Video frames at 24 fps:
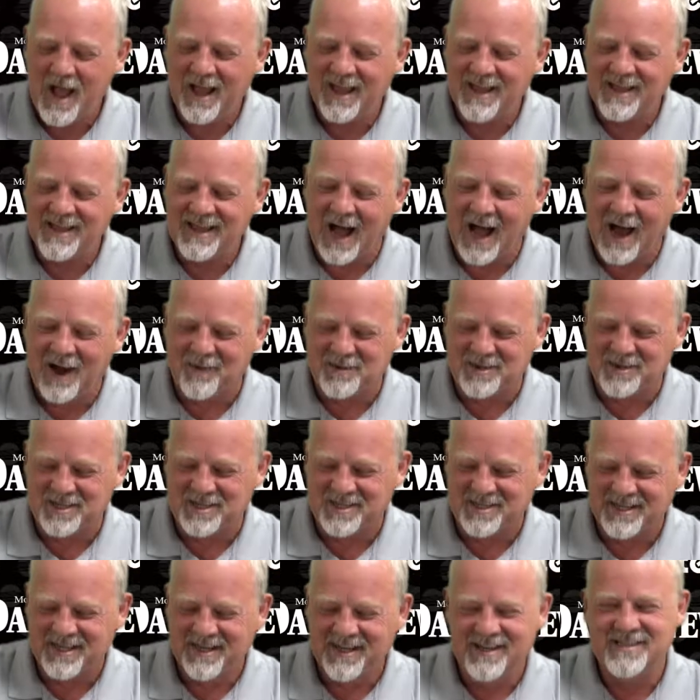
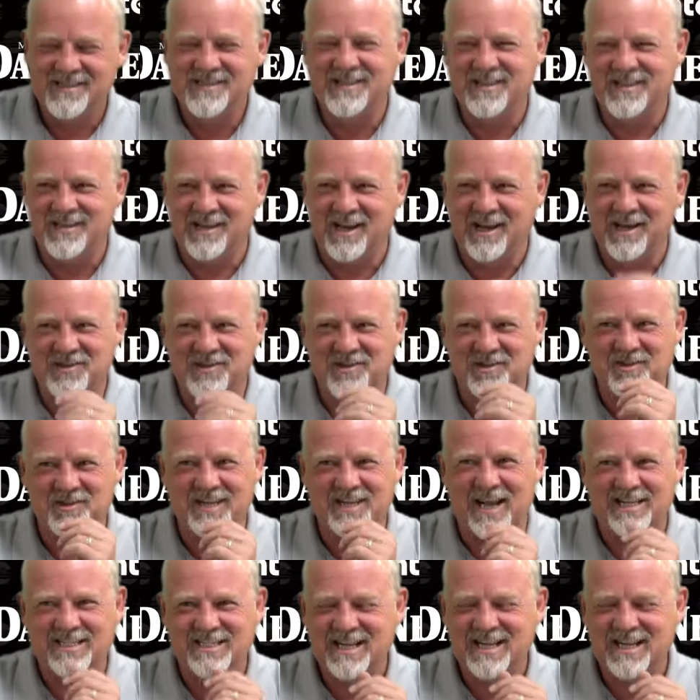Lounge. It's the dentures.